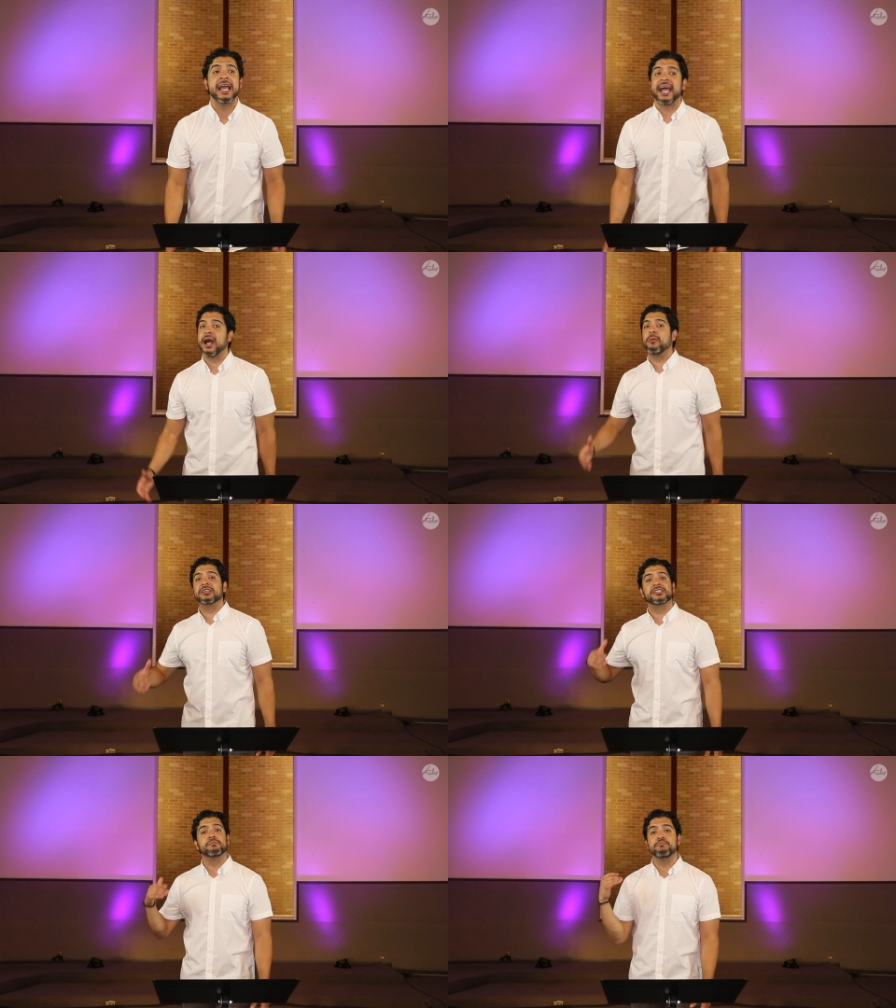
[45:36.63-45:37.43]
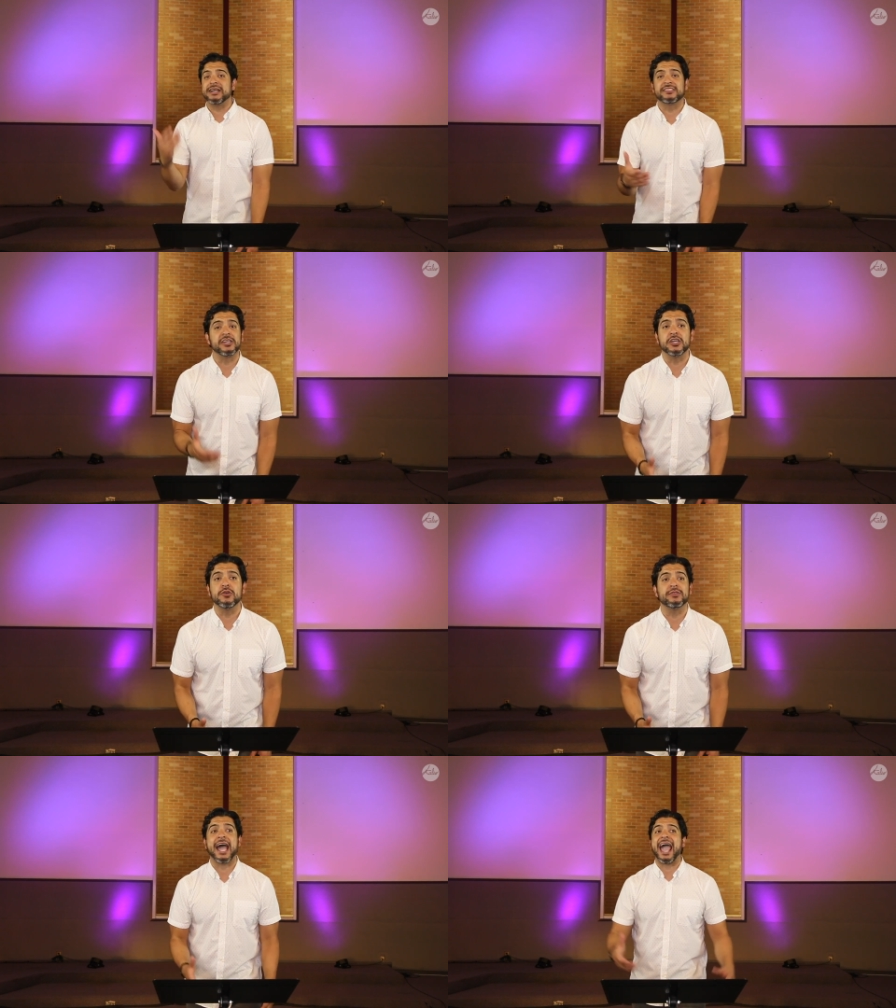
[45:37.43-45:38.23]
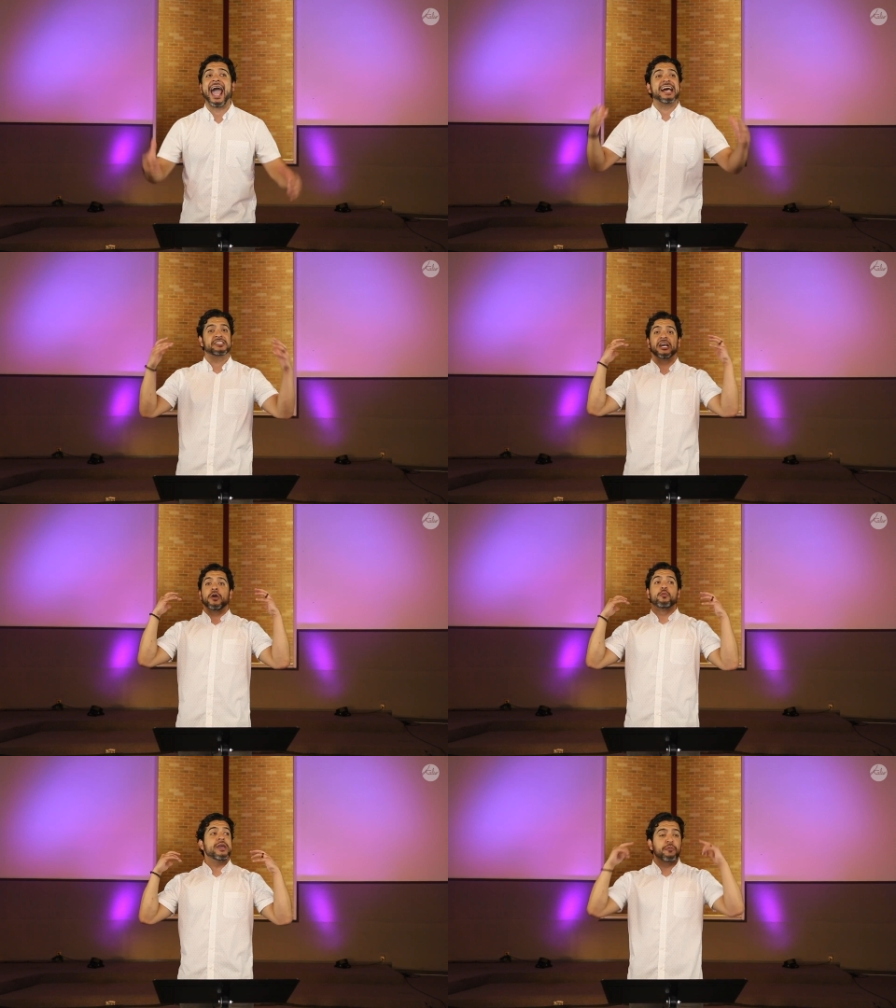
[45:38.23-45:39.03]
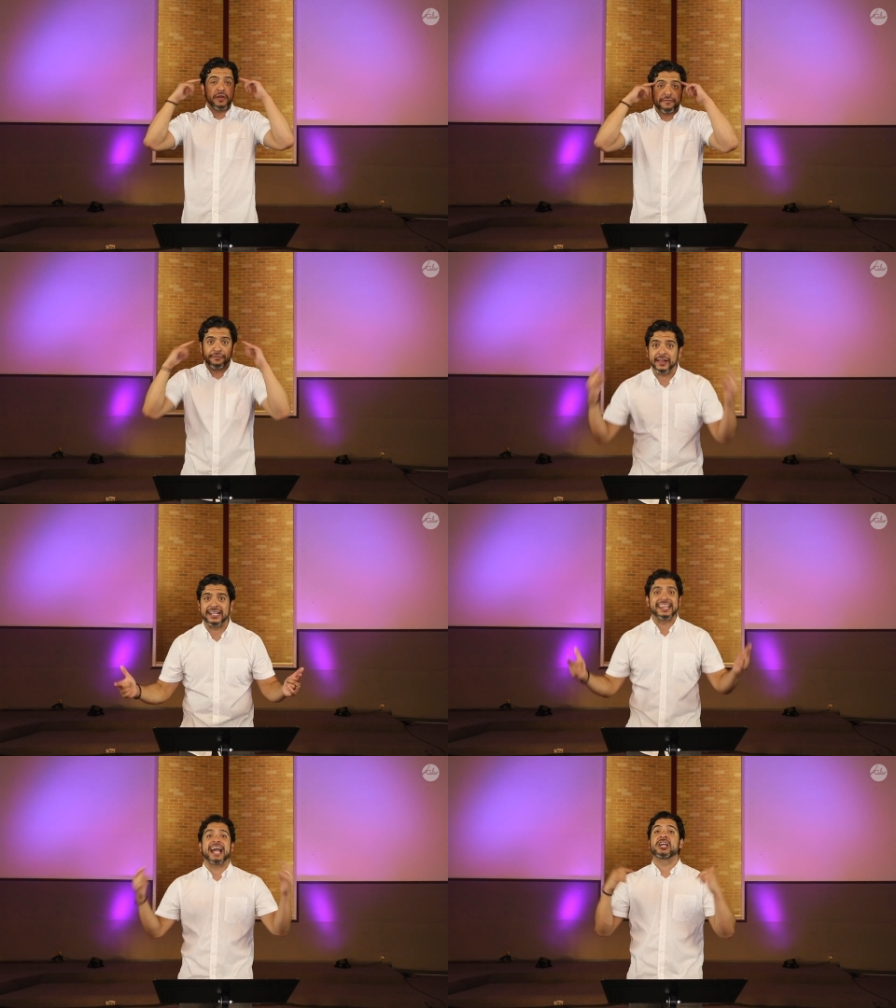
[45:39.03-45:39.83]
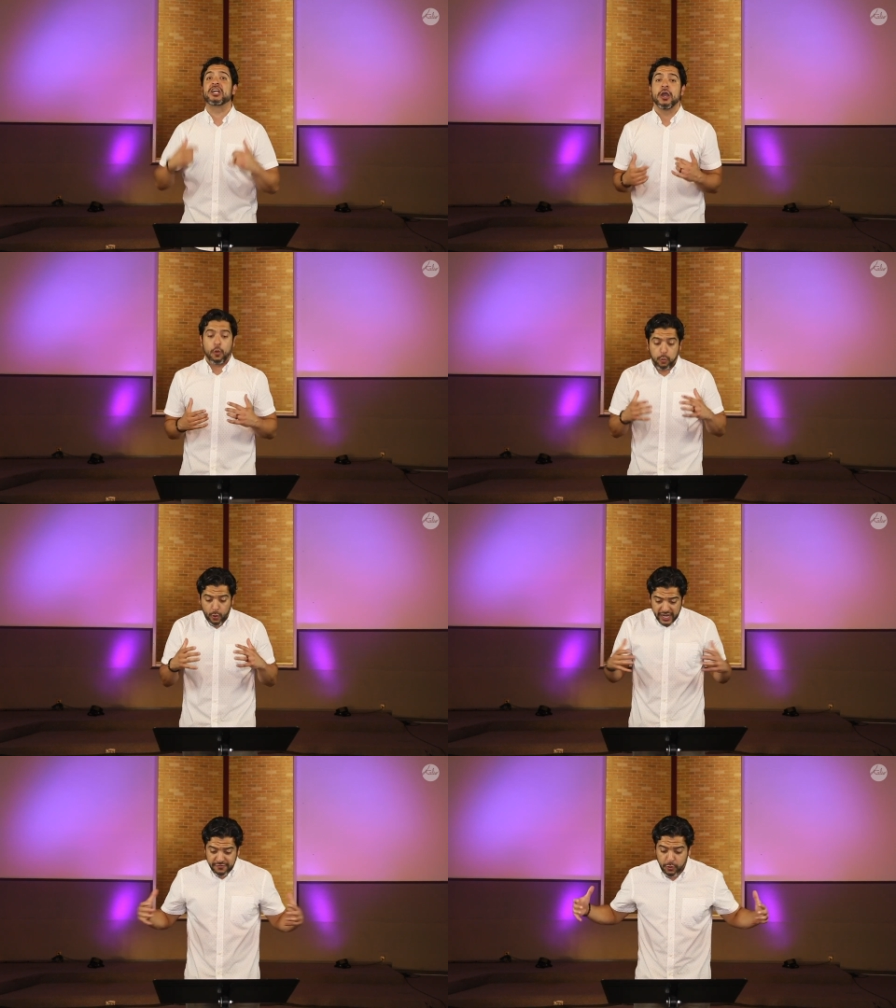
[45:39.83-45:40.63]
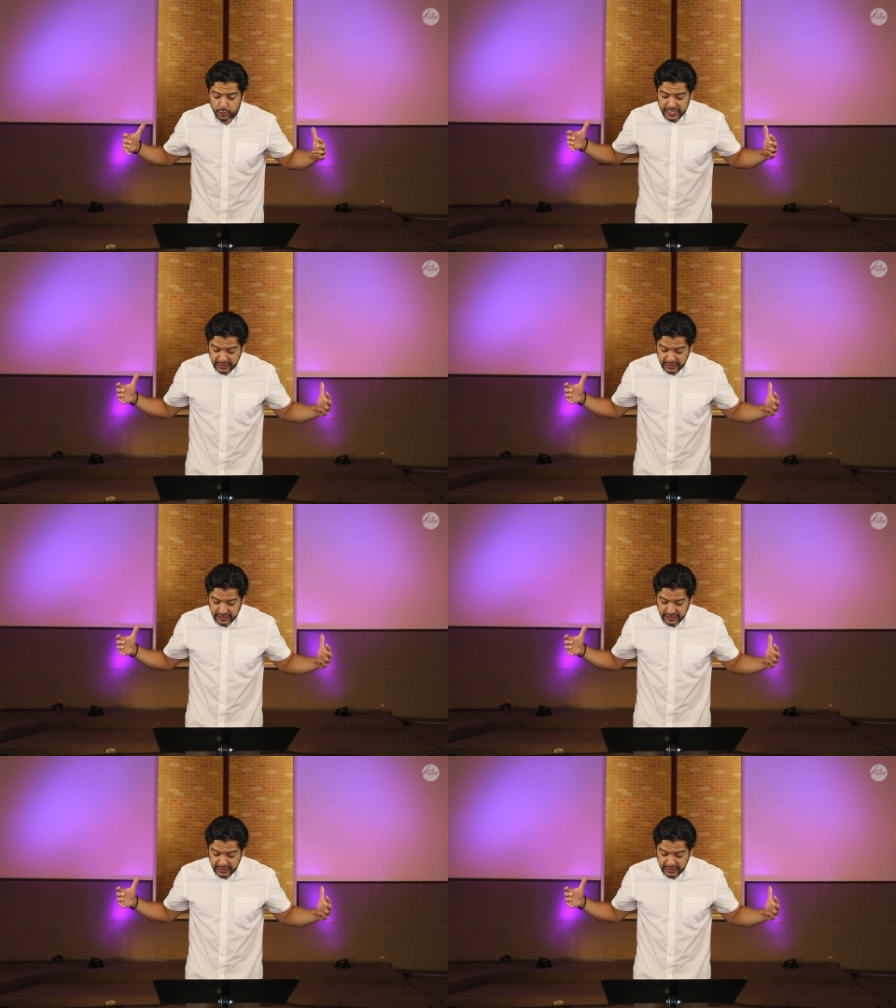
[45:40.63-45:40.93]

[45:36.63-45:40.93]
And I want to submit to you that as we reflect that whatever we